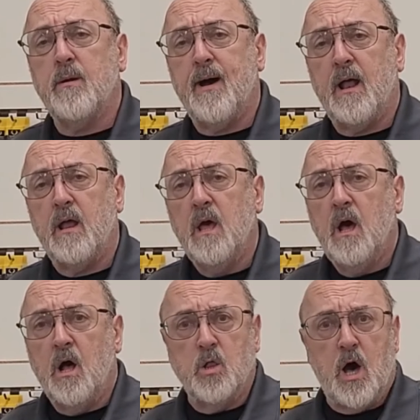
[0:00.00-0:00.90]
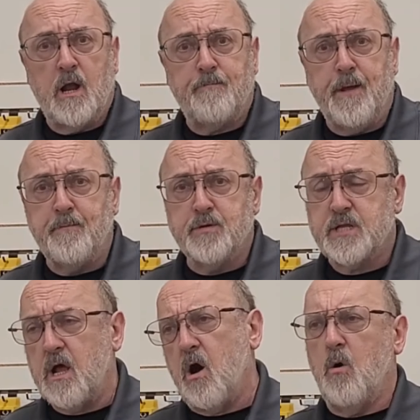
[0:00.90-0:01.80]
about it. A lot of people
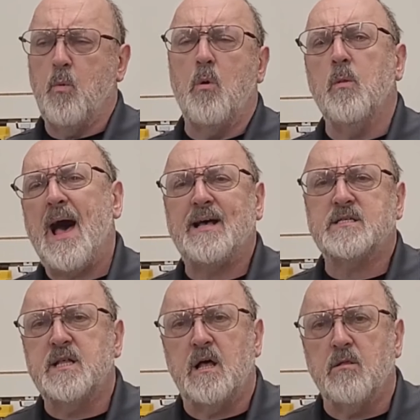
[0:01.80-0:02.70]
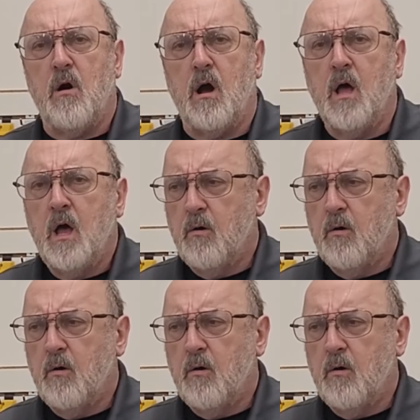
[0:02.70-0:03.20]
saying, oh, it won't last that long.